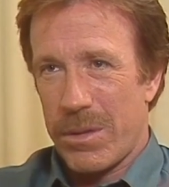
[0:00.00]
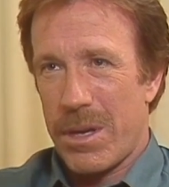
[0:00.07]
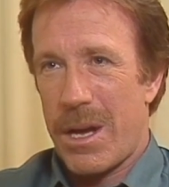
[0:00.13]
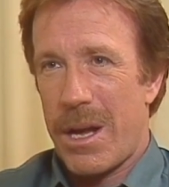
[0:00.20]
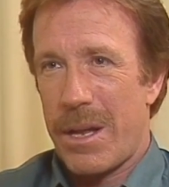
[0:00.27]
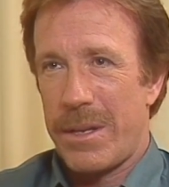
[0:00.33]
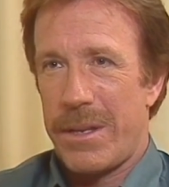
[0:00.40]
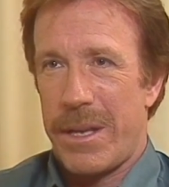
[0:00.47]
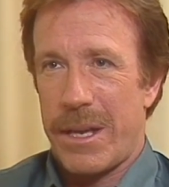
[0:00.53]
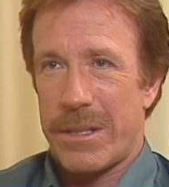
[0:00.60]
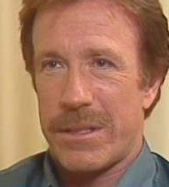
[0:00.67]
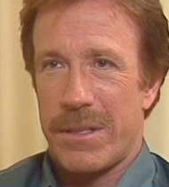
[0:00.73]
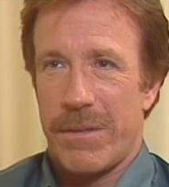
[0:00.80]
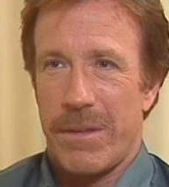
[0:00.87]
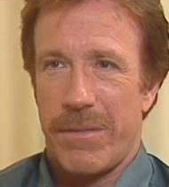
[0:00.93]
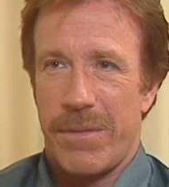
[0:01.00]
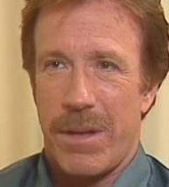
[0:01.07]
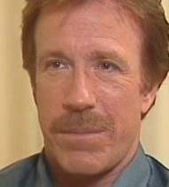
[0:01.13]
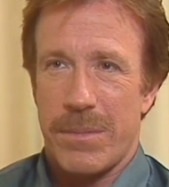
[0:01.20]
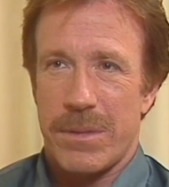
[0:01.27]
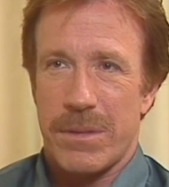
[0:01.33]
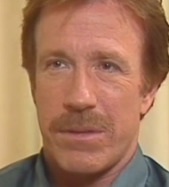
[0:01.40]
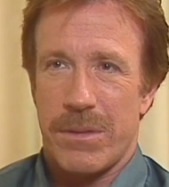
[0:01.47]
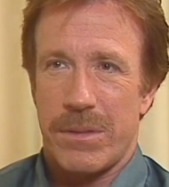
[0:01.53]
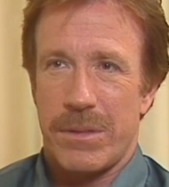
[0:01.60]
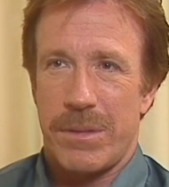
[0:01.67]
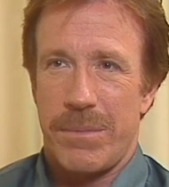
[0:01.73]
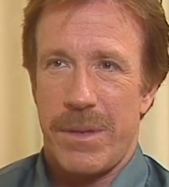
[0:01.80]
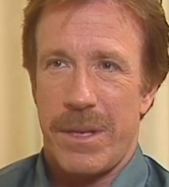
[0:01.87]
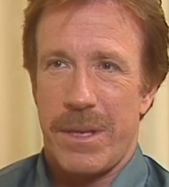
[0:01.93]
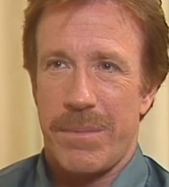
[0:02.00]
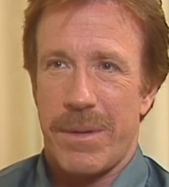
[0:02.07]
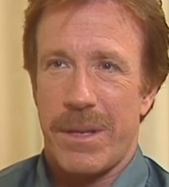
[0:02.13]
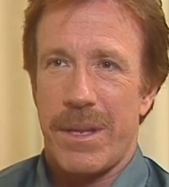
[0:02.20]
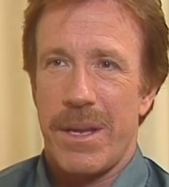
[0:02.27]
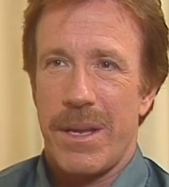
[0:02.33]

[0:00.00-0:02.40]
context of the film is going to be, but